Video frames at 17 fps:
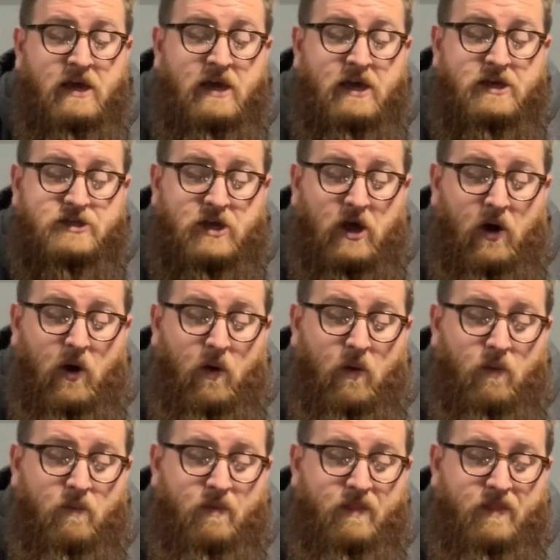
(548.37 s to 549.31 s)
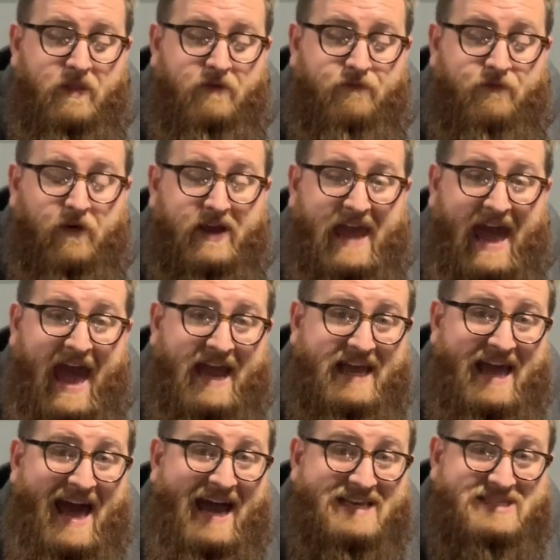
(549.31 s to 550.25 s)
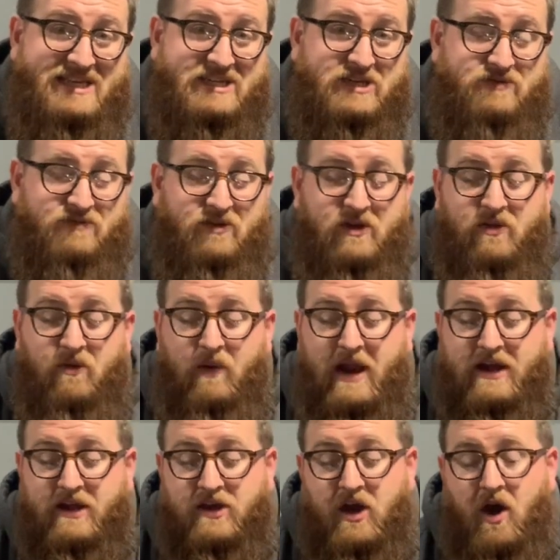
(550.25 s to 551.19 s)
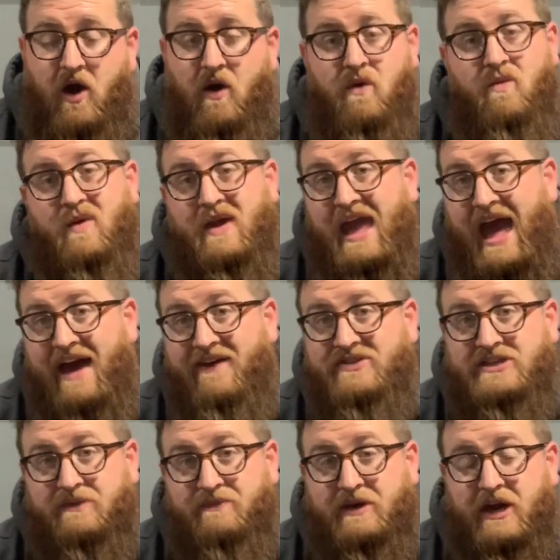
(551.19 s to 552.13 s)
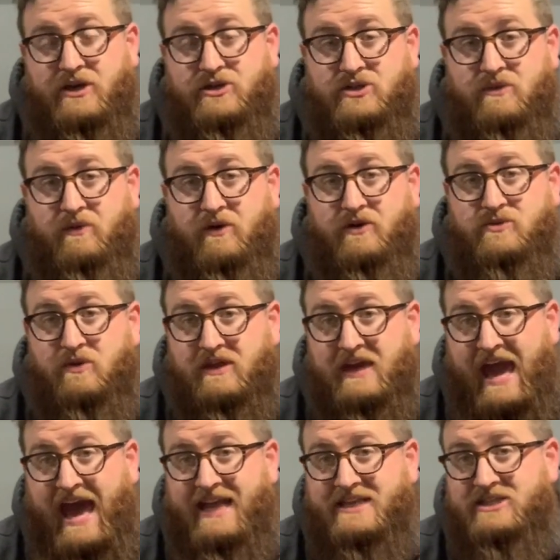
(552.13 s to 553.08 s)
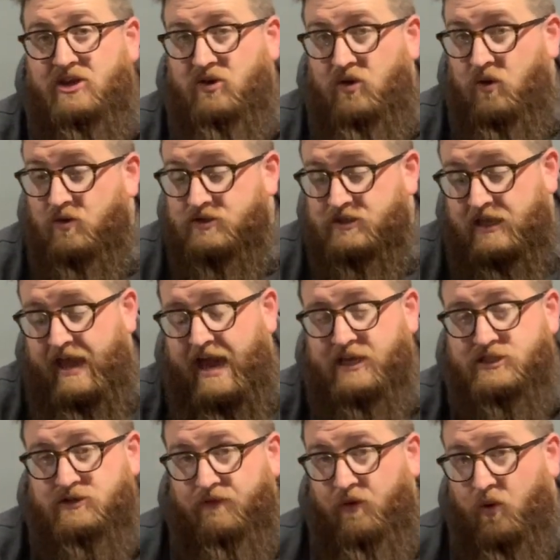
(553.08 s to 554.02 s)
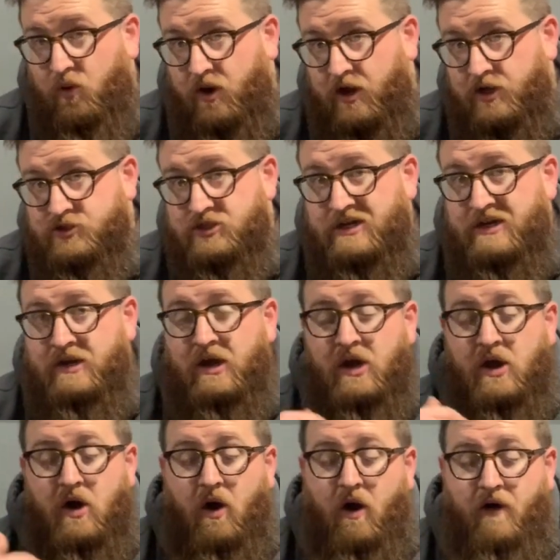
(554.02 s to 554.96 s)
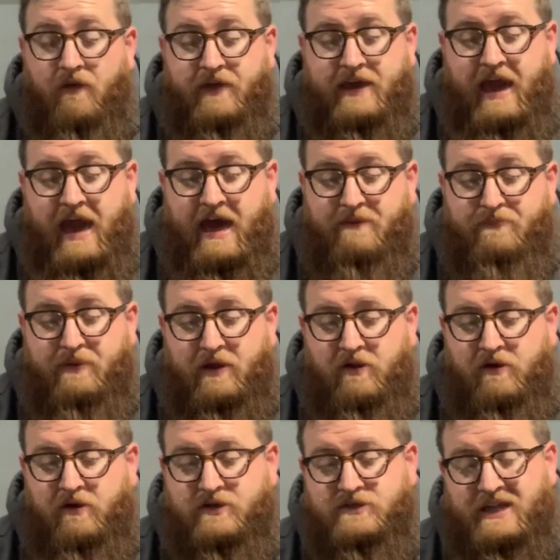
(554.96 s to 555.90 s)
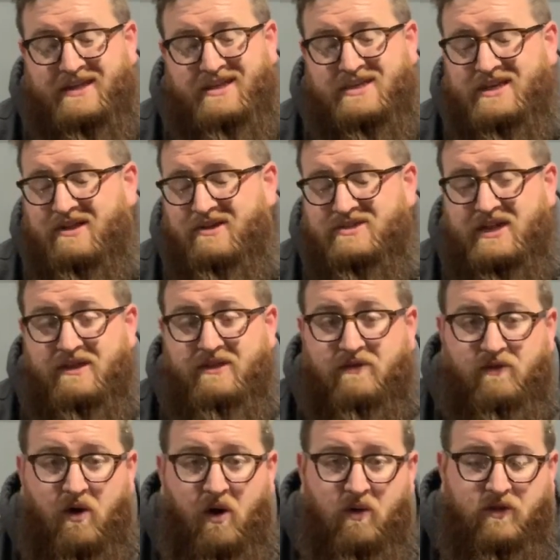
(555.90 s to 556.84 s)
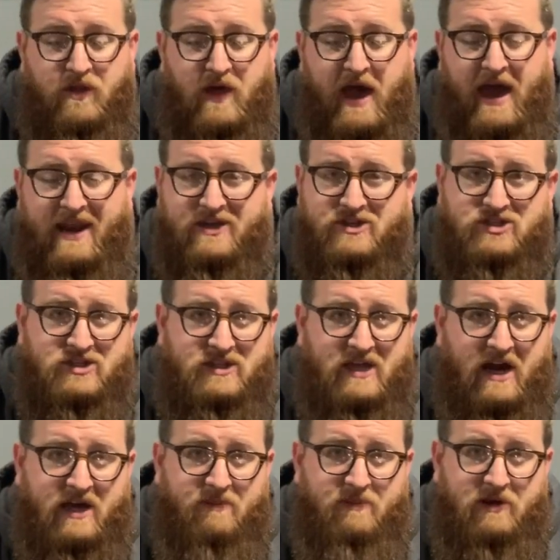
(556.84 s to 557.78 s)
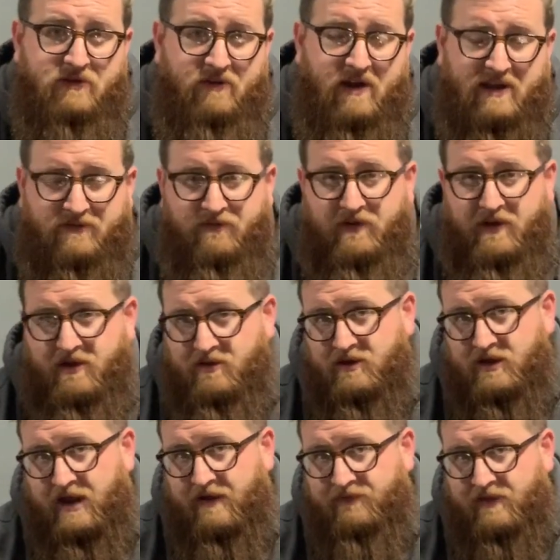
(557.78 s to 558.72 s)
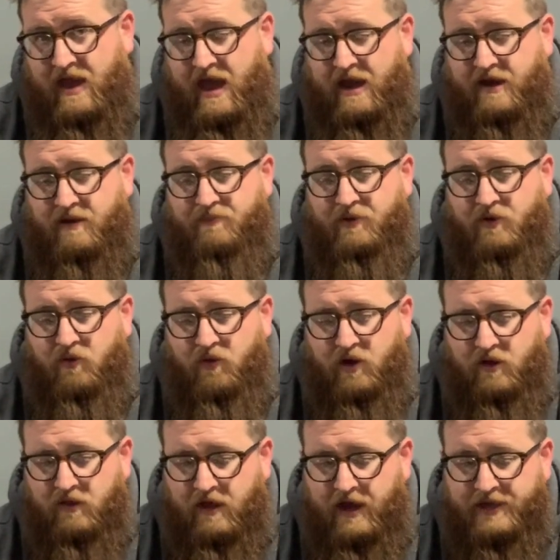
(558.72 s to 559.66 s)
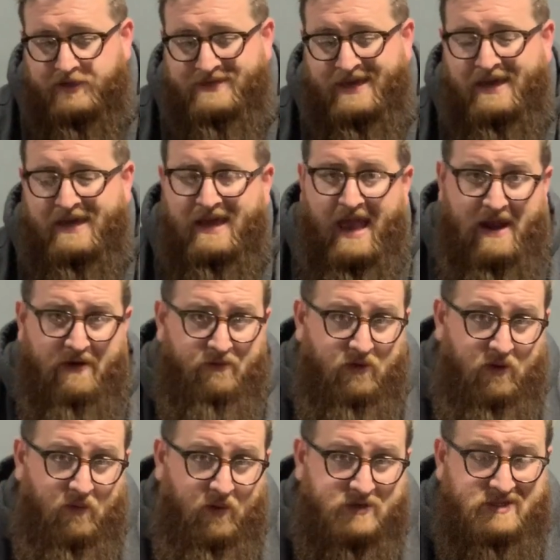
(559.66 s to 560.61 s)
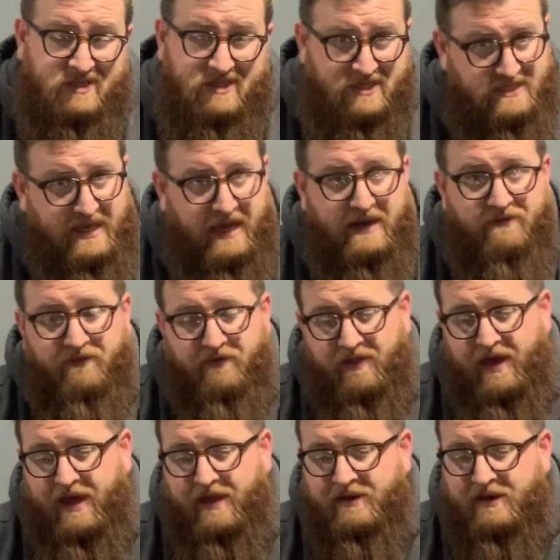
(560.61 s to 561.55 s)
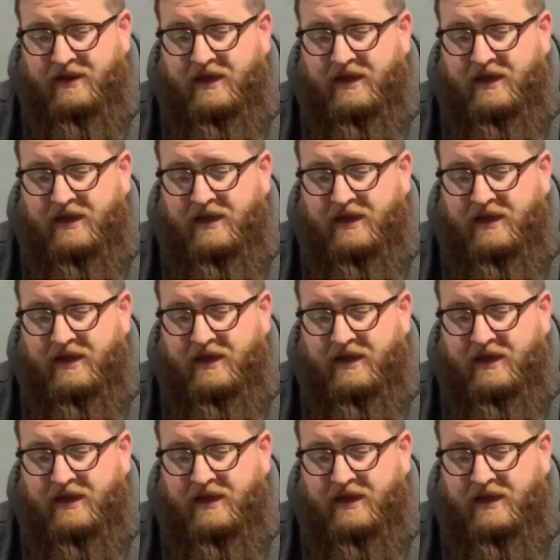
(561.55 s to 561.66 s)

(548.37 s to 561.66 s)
So for Cat guys, this is really the way to go. We have some customers with Cats that use the S400 on the Caterpillar. It's not to say there's anything wrong with that. It's just not gonna be a direct fit. You're gonna have to hack up your oil lines, and it really wasn't designed for that.